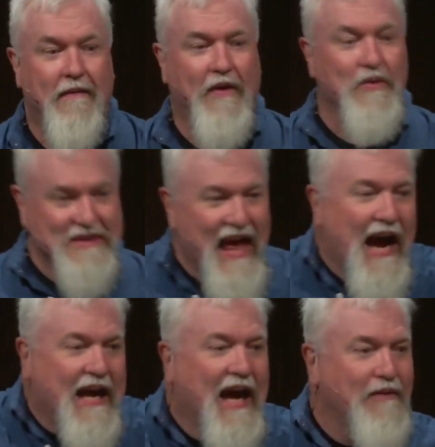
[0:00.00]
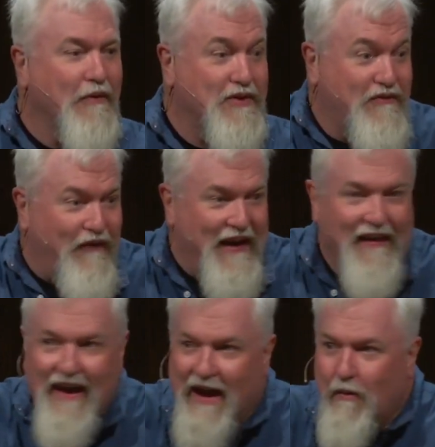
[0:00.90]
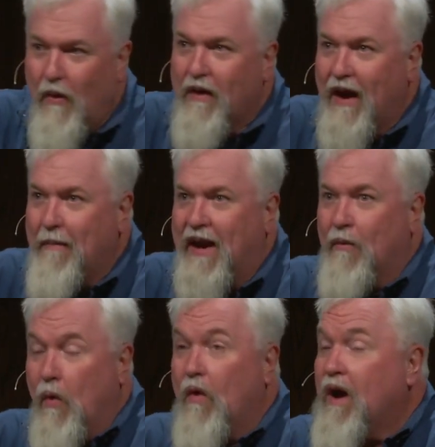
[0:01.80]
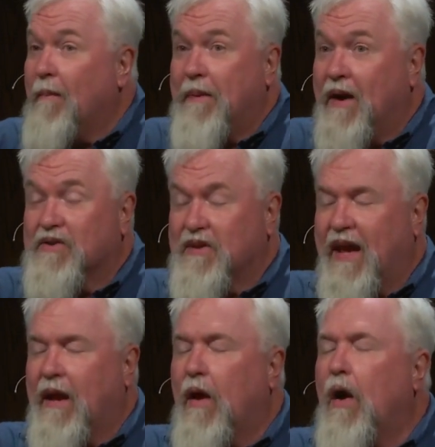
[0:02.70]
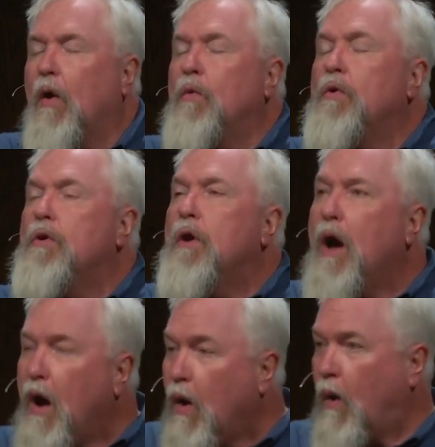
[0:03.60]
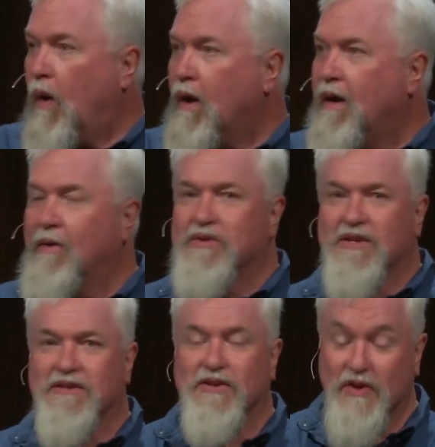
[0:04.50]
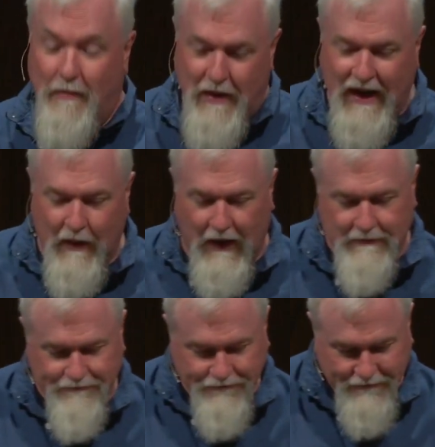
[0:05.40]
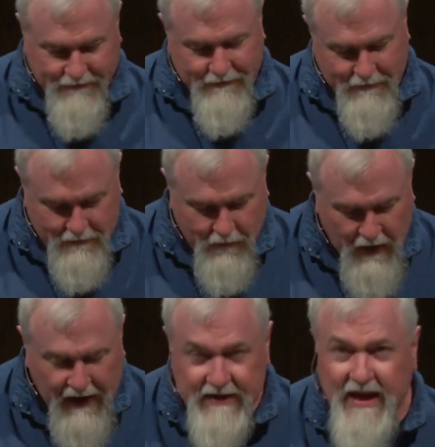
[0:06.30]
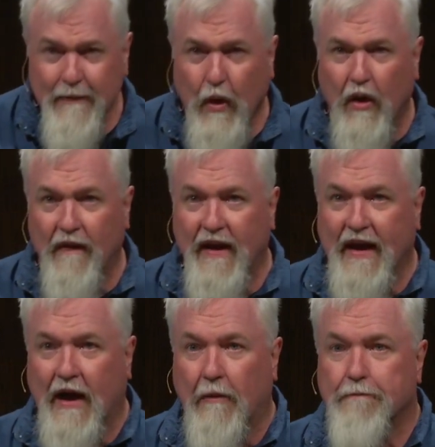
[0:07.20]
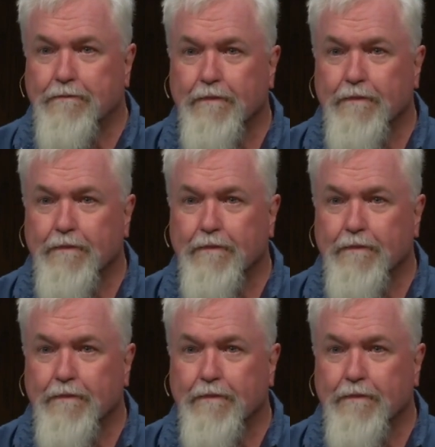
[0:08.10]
It was that kind of a feeling I woke up, and I woke up and I was like, oh no. It was just a dream. But anyway, let's keep going in the account.